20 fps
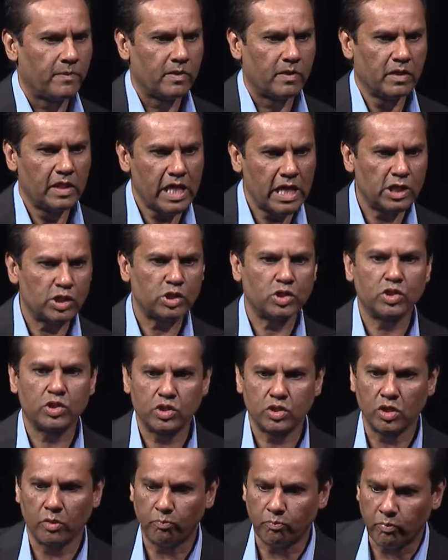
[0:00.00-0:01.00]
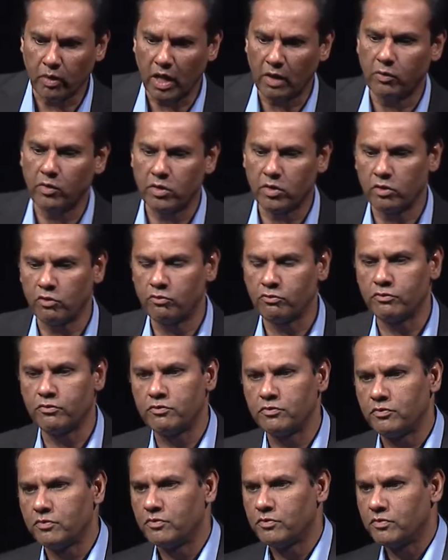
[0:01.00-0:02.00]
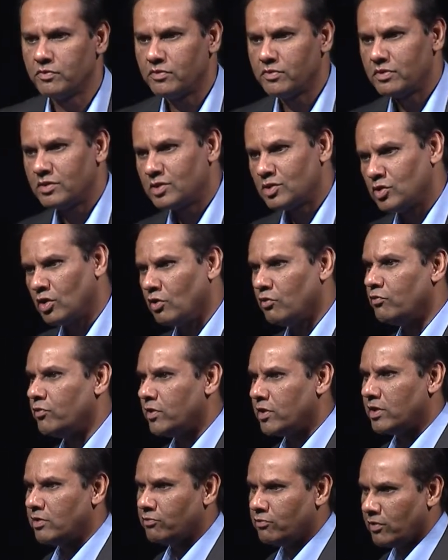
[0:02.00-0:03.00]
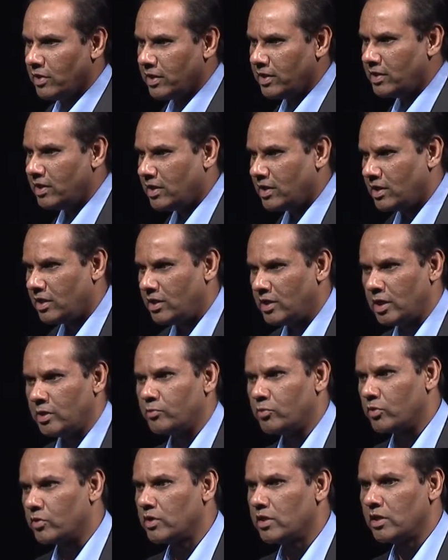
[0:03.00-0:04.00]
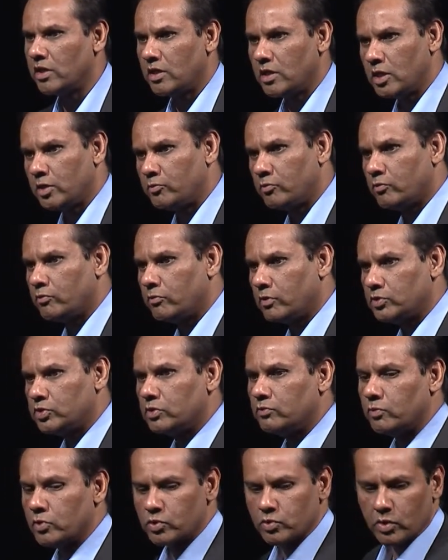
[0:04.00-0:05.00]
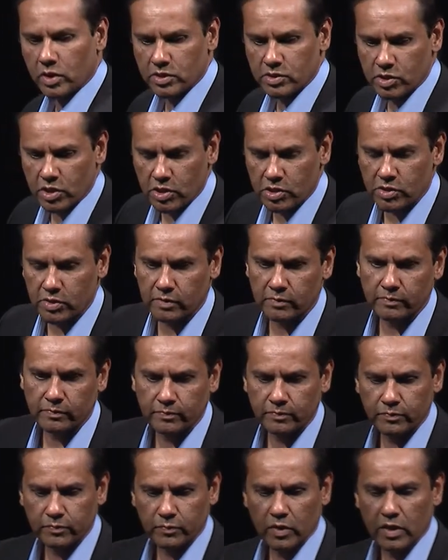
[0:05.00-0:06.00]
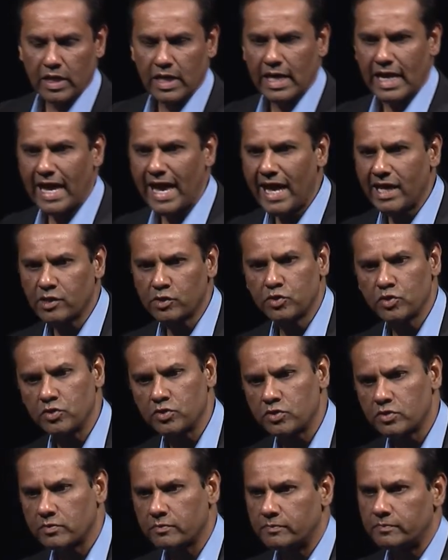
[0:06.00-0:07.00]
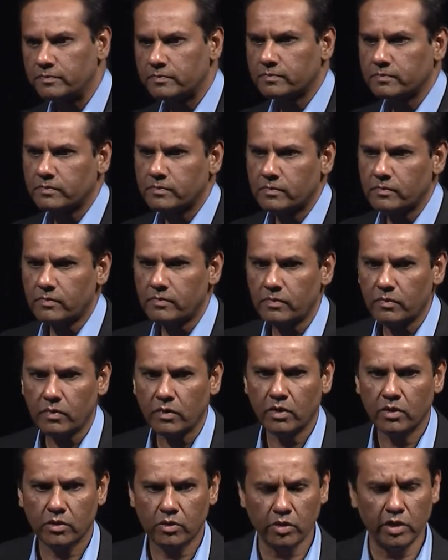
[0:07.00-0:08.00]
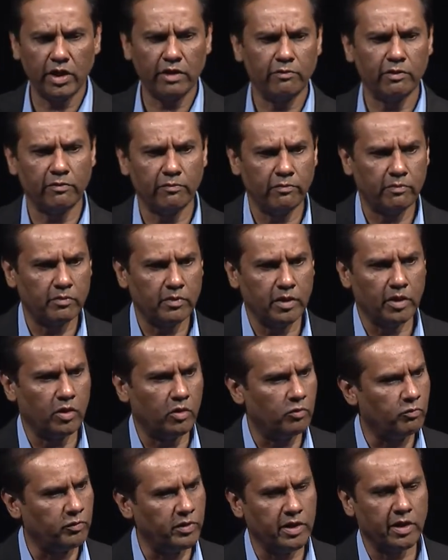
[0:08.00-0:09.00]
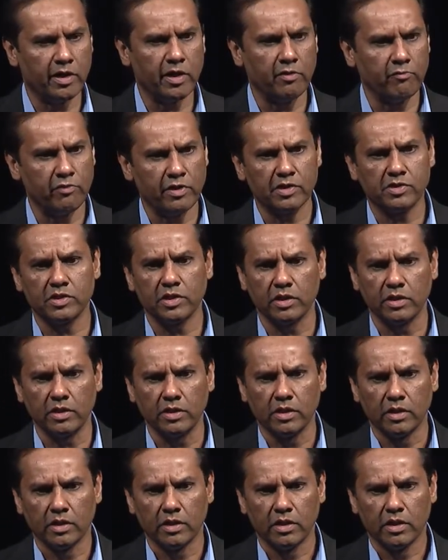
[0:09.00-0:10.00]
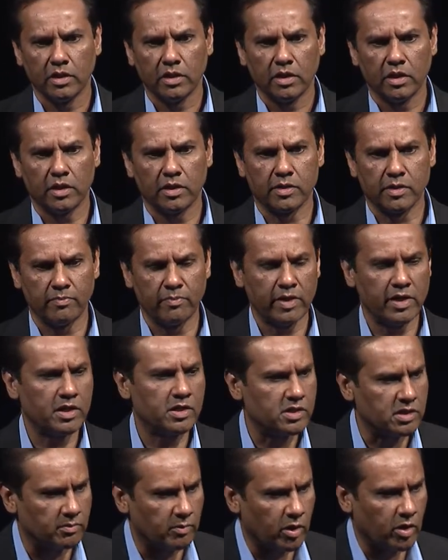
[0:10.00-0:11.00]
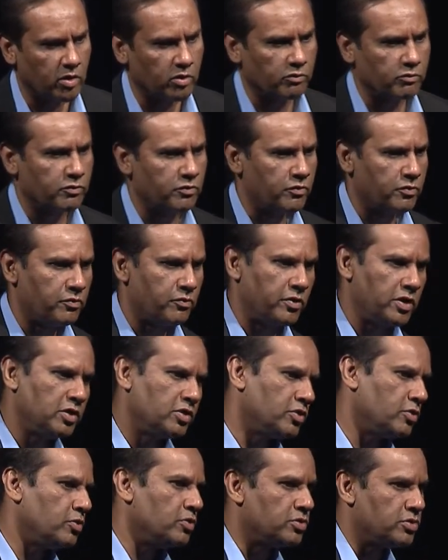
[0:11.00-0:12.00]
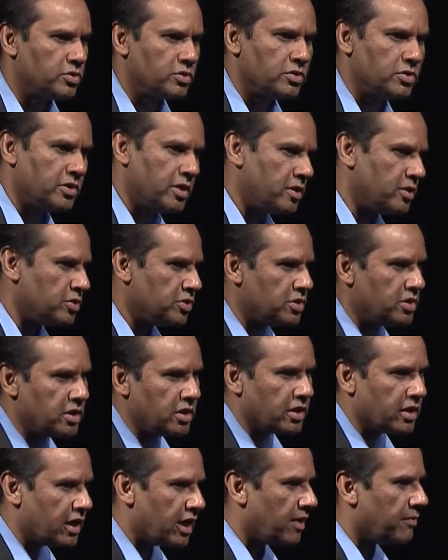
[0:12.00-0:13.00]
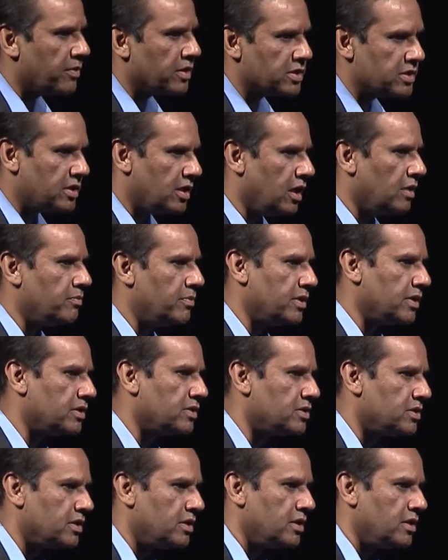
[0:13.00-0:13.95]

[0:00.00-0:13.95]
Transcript: That's the power of software-defined networking and network function virtualization. Access. Today, when we are investing a tremendous amount of resources, energy, and CapEx and OpEx